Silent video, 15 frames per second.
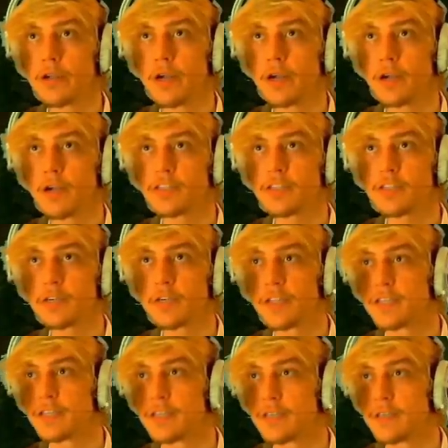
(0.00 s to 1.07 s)
I still got
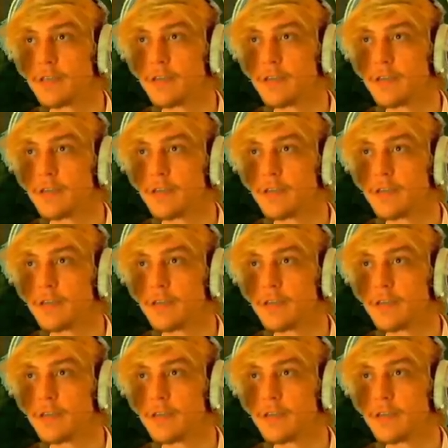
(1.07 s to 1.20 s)
this.